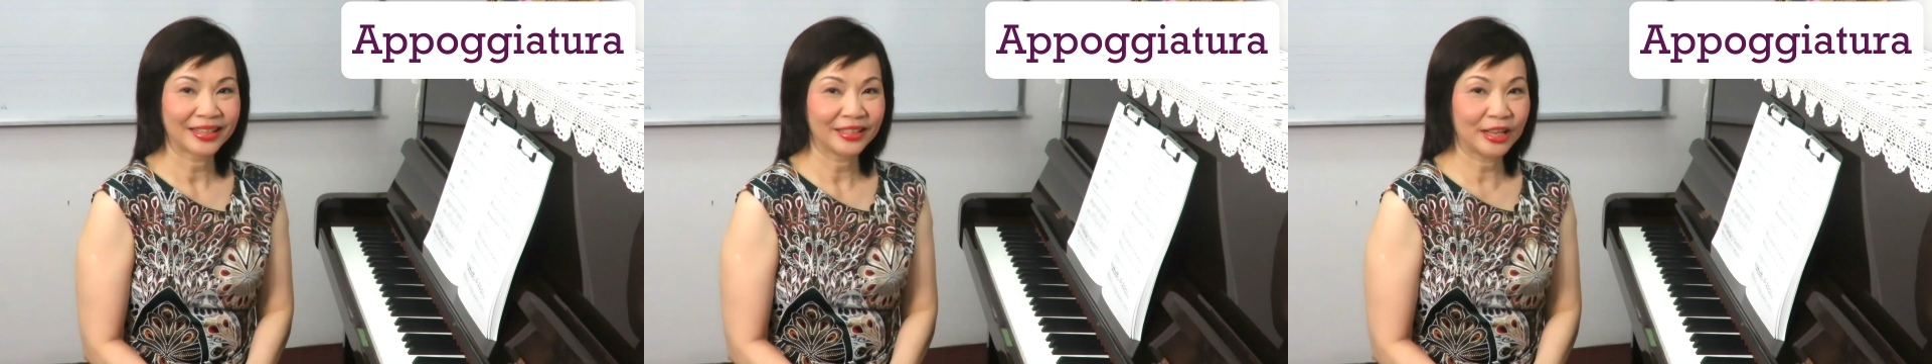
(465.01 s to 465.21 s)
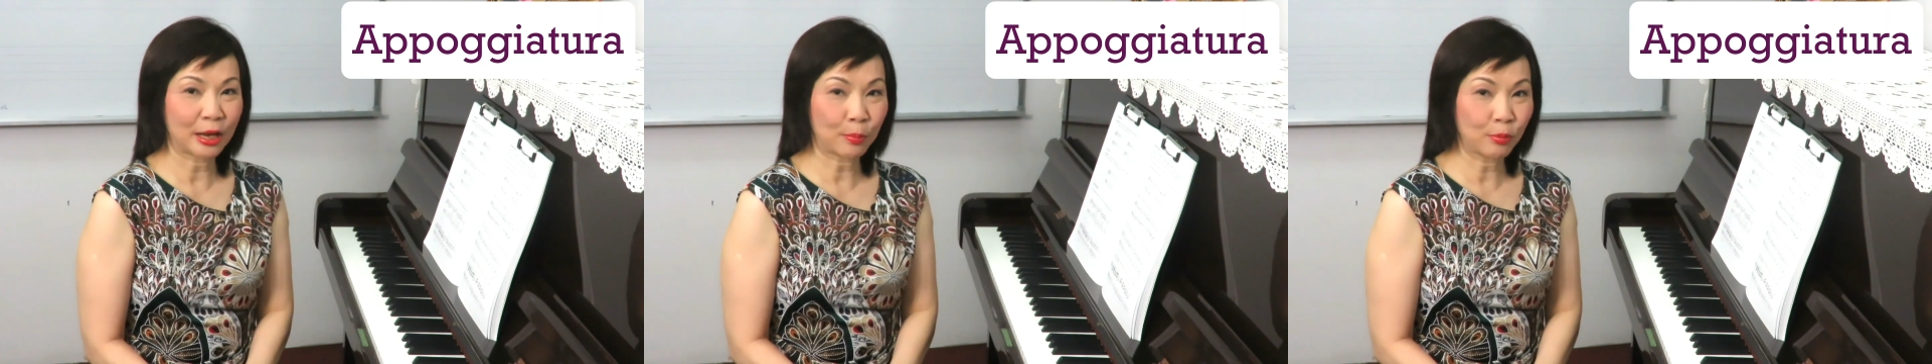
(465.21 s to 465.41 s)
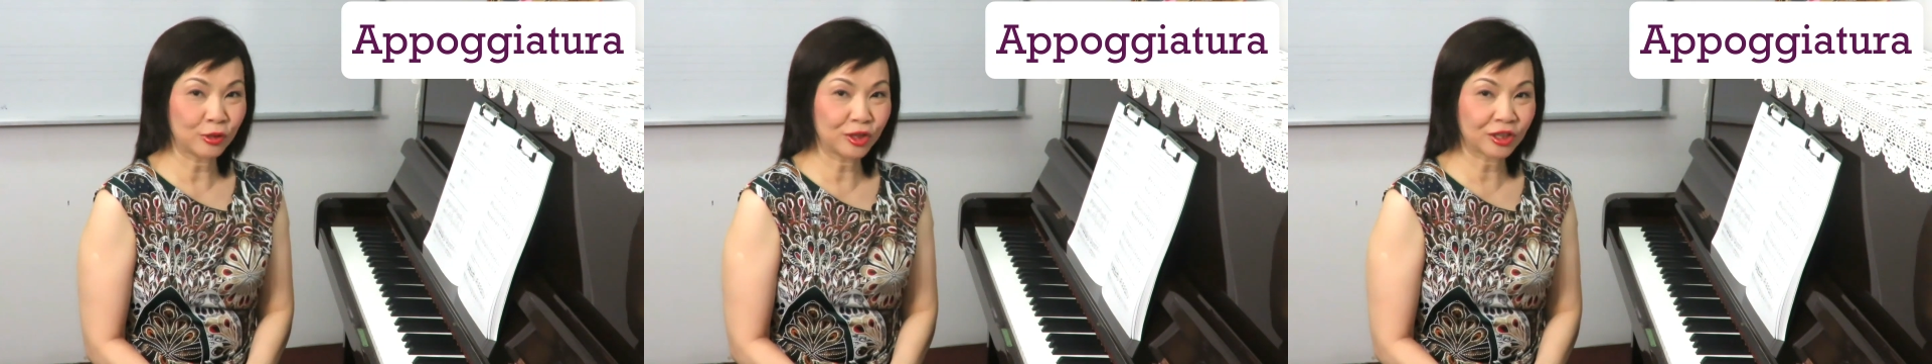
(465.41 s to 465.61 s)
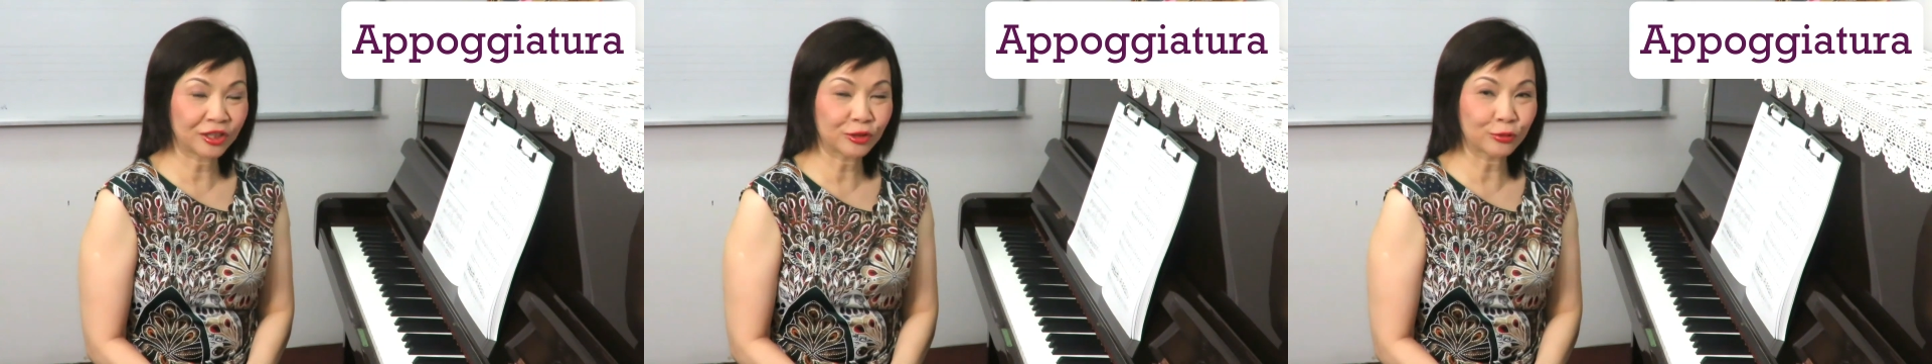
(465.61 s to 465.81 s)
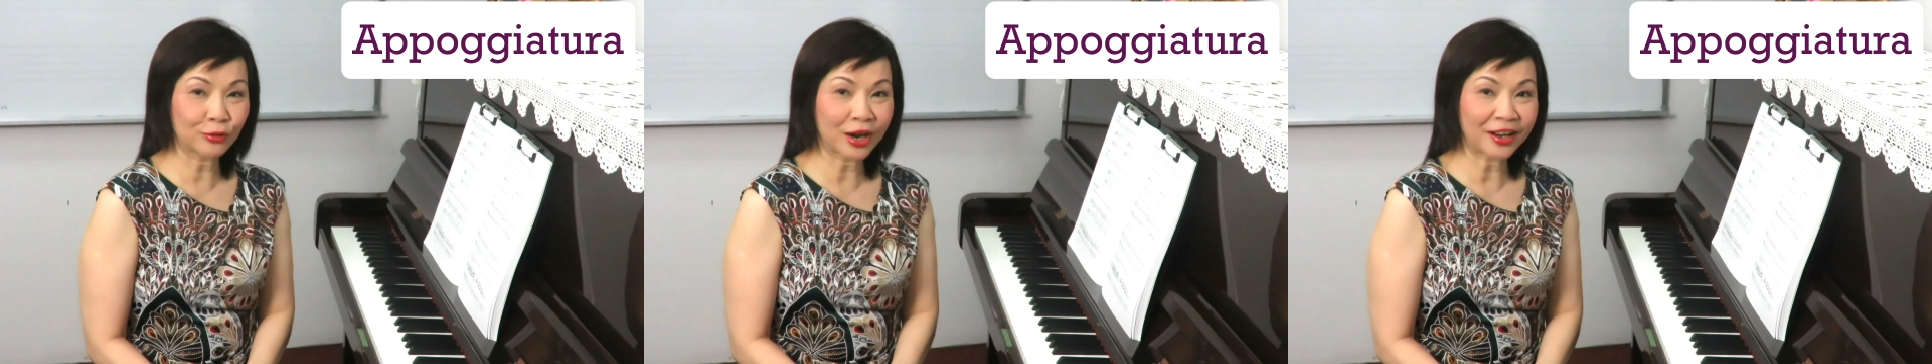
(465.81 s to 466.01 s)
The
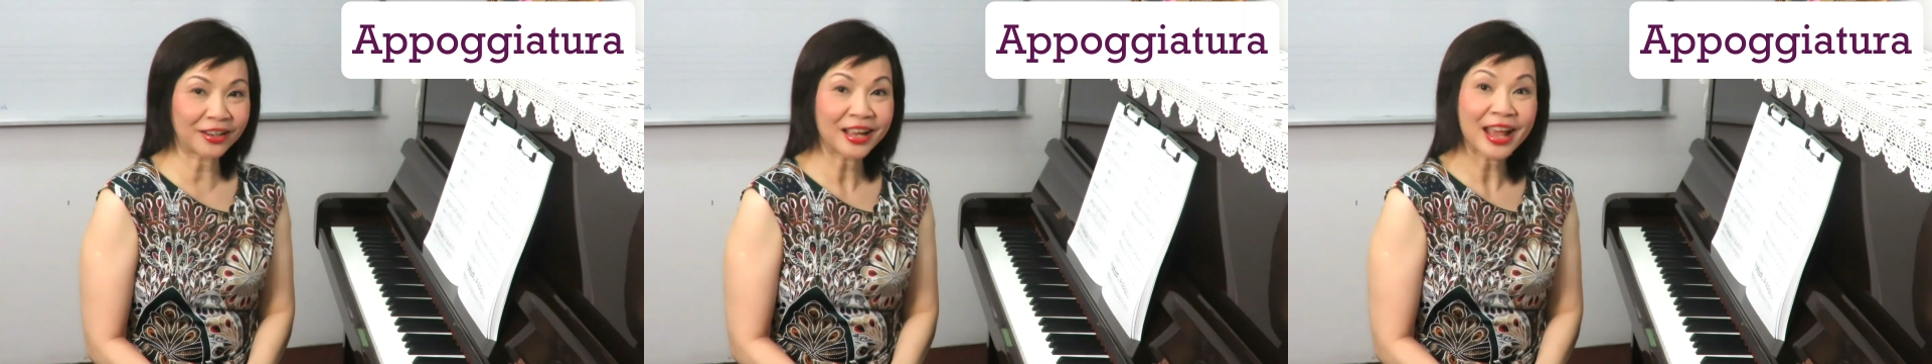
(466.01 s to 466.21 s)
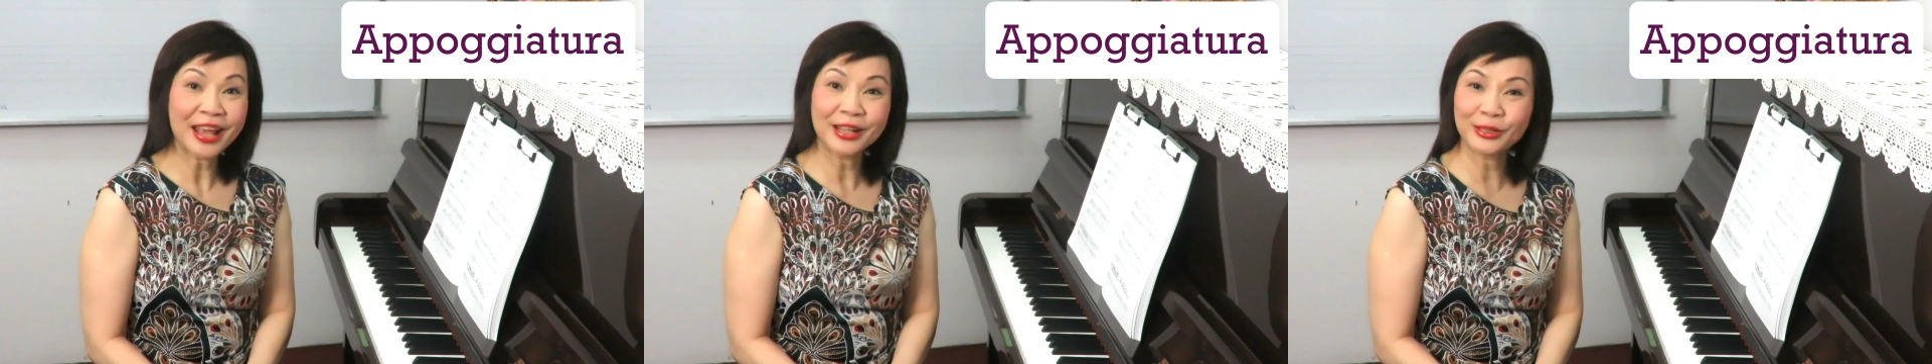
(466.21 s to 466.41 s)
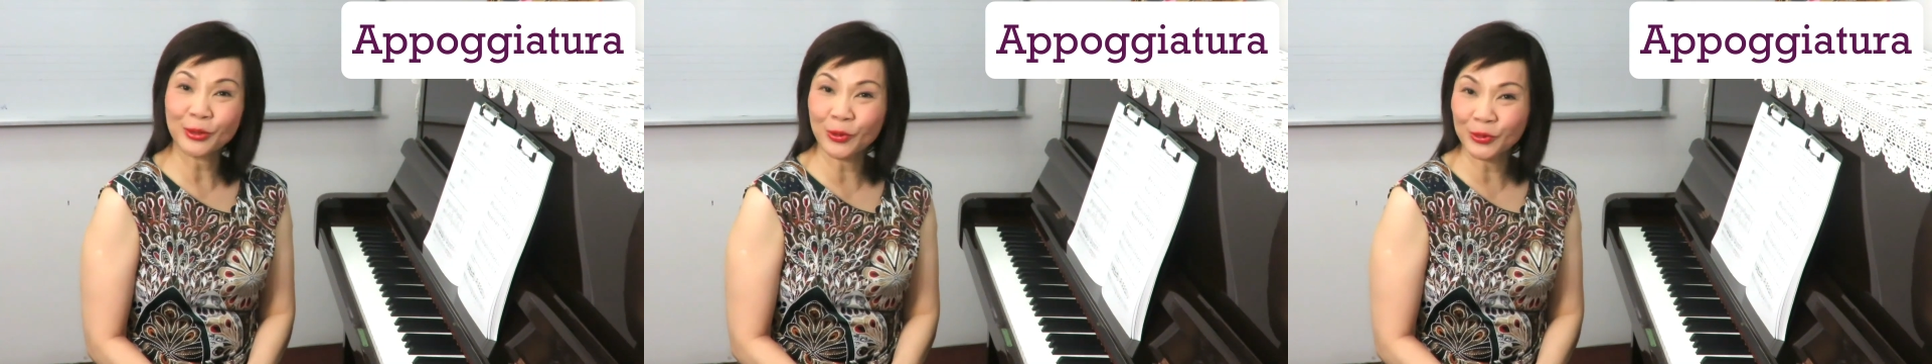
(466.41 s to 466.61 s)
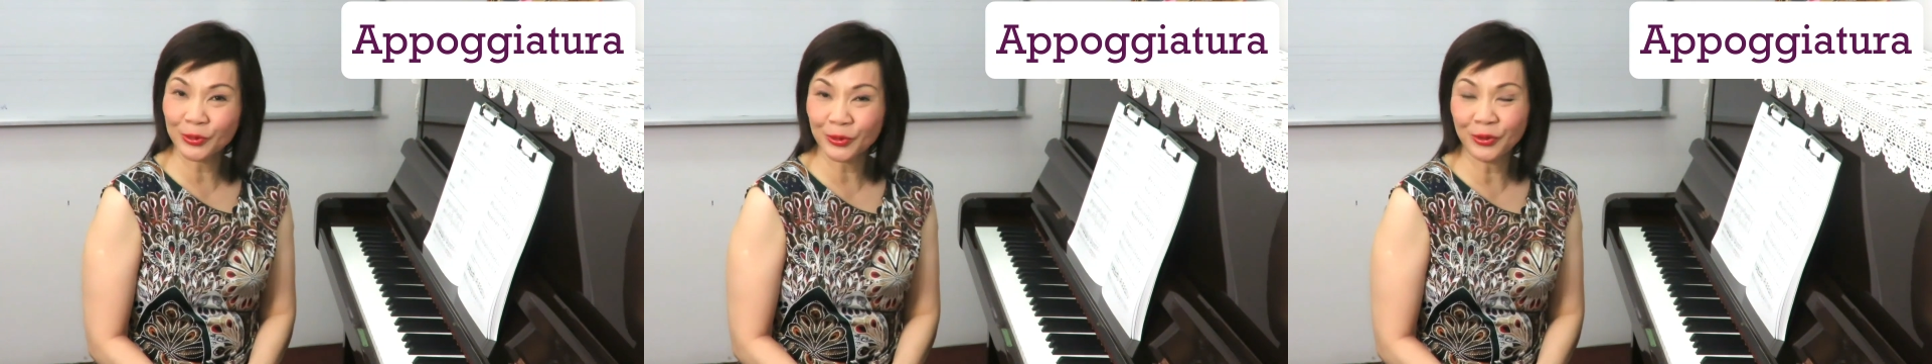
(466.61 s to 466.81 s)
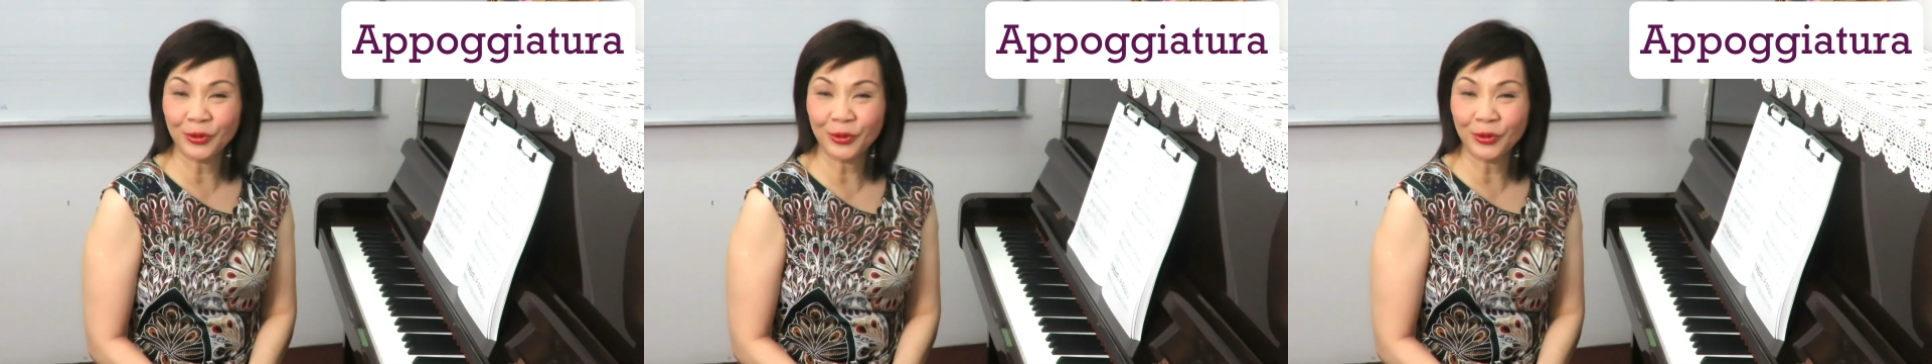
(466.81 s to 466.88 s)
appoggiatura is also